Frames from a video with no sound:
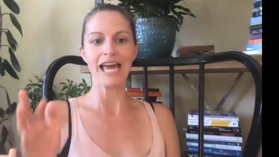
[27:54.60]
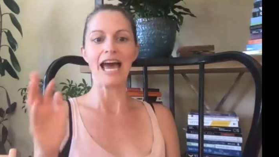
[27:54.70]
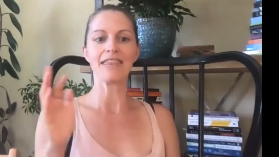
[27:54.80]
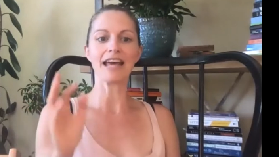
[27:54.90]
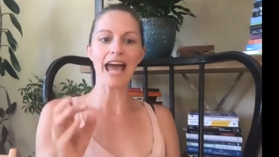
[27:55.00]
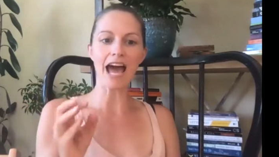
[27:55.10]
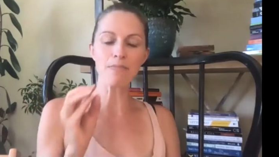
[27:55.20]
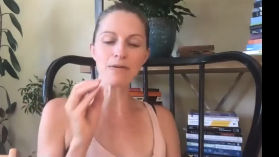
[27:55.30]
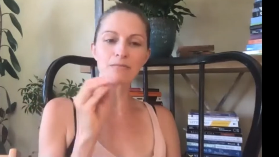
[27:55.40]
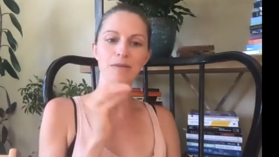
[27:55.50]
And that
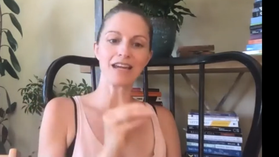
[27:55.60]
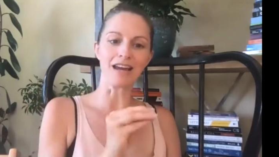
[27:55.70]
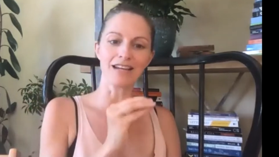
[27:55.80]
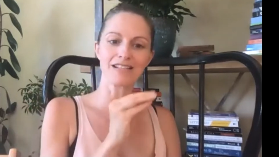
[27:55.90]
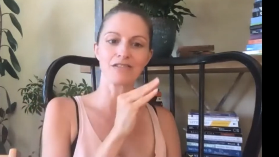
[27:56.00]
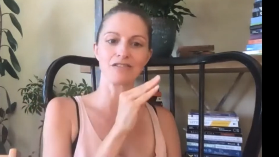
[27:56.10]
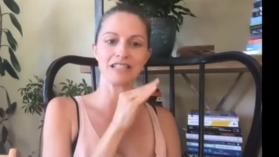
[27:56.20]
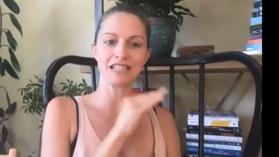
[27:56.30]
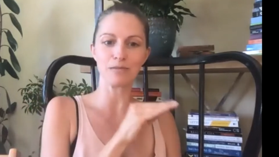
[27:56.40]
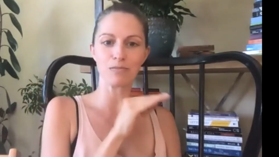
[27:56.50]
happened because of the
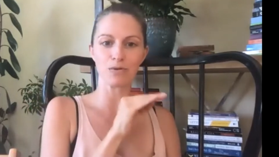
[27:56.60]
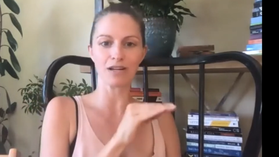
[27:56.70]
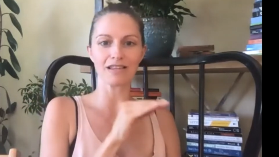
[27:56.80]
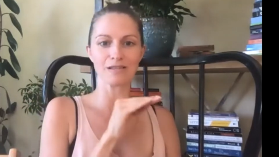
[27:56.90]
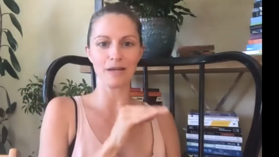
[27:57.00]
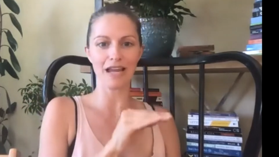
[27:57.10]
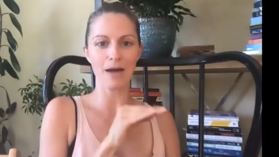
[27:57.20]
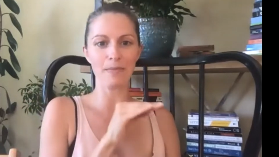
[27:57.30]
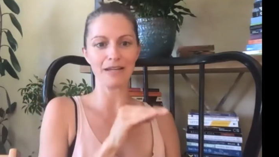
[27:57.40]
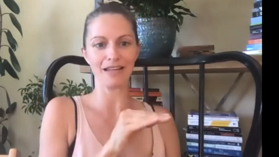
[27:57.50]
deep work that's been
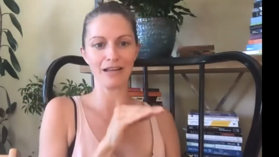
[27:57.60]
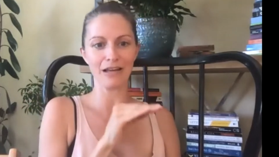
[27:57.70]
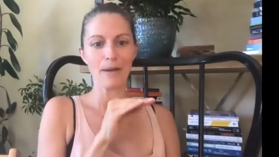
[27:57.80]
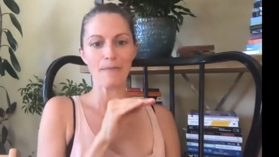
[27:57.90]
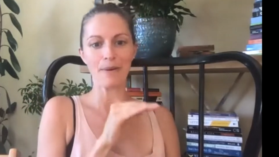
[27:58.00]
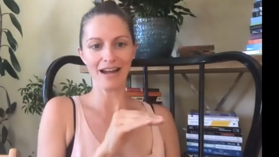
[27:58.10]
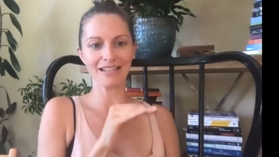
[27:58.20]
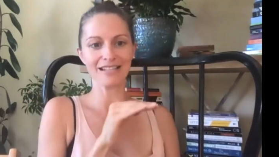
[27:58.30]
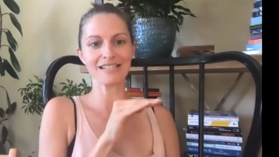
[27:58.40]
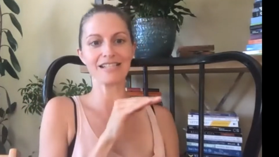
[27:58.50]
happening
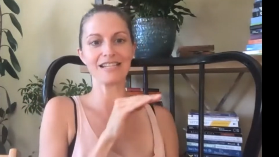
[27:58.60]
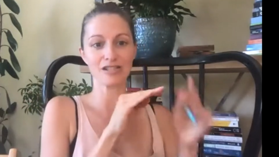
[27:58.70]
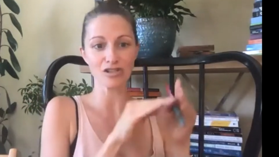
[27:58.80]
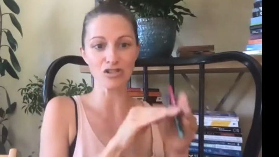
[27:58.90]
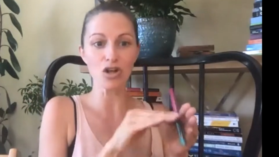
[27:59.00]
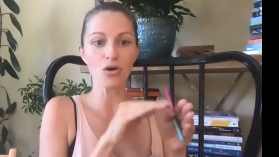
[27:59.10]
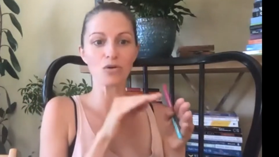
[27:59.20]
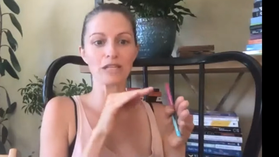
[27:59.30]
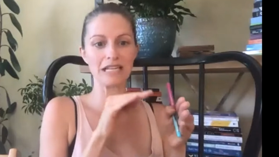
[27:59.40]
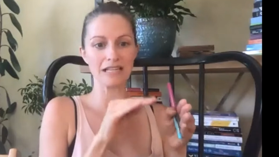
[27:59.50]
behind the scenes,
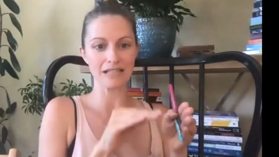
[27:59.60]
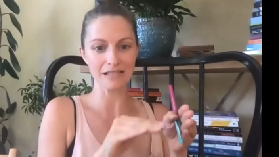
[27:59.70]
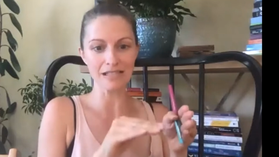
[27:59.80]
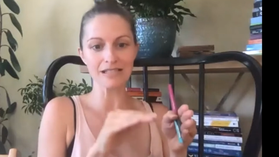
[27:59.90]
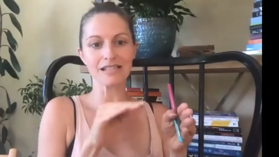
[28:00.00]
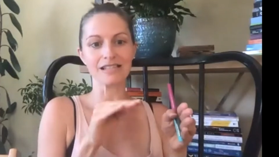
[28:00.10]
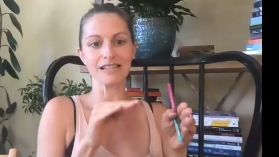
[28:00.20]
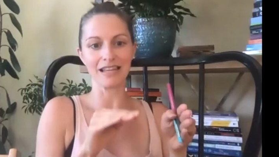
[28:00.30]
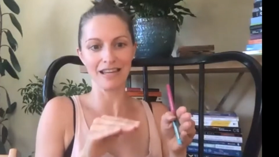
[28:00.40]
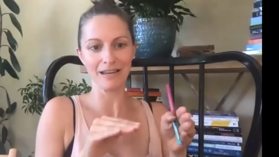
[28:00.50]
slowly and
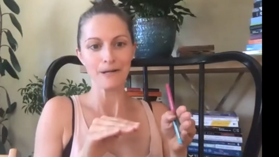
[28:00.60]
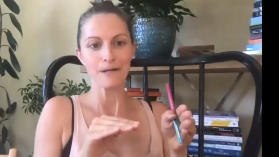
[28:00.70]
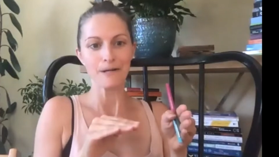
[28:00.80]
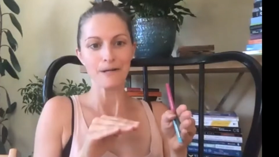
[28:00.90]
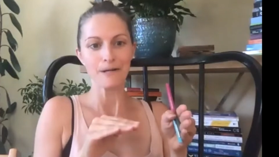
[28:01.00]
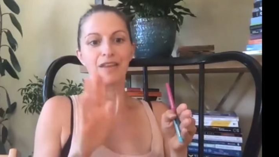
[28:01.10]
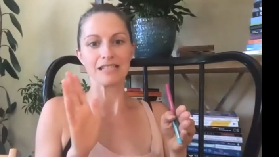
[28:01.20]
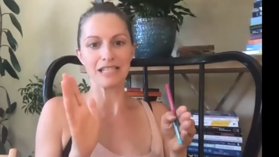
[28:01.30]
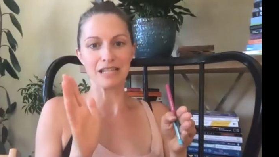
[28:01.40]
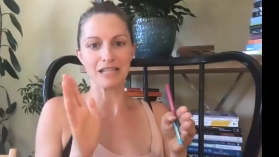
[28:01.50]
consistently,
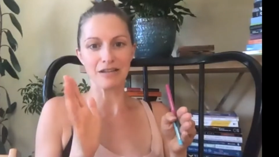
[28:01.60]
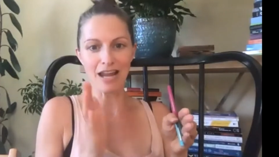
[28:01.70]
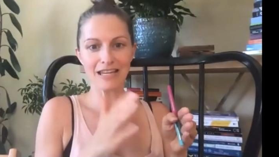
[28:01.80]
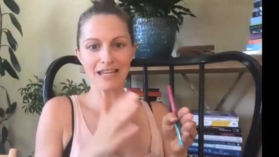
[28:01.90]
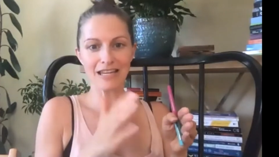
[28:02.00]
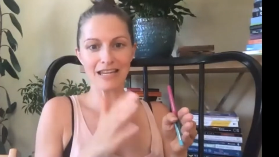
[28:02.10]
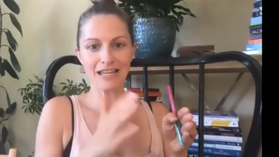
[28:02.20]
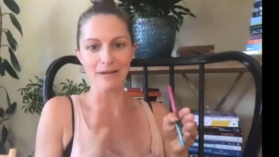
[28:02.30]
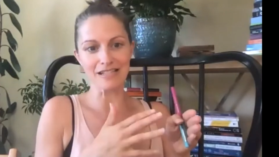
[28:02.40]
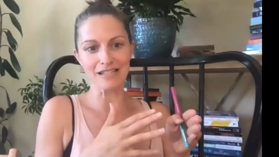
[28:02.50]

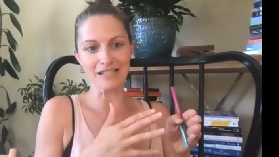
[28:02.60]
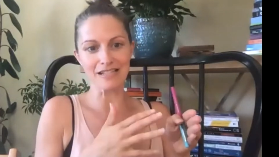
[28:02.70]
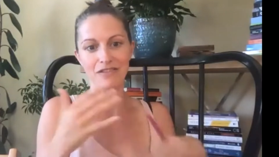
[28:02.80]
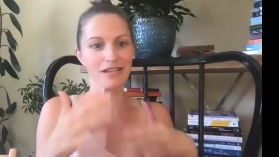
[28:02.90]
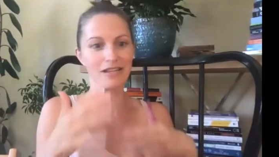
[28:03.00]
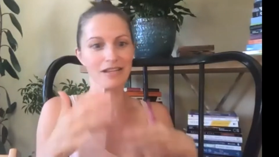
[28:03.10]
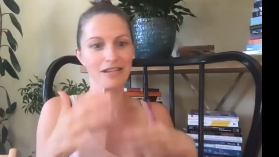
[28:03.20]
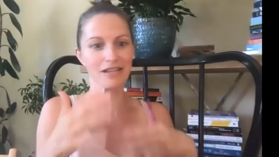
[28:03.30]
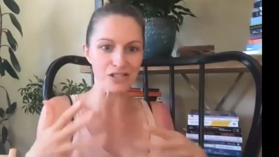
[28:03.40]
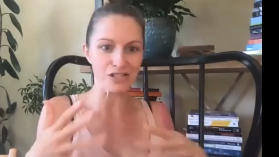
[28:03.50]
defragging my system
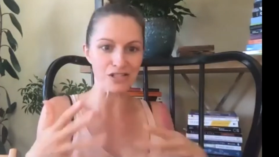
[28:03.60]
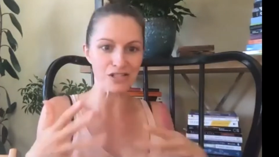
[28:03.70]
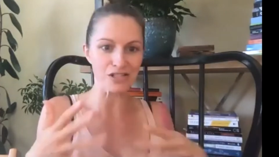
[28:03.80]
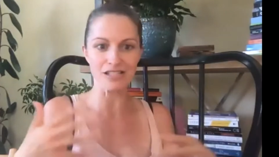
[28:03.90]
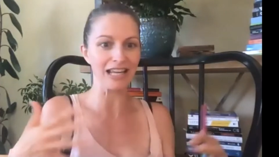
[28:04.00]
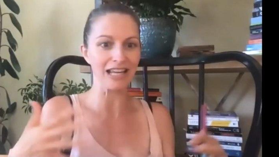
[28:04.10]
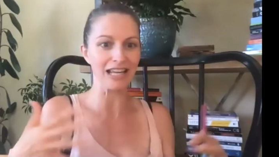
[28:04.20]
of this anxious,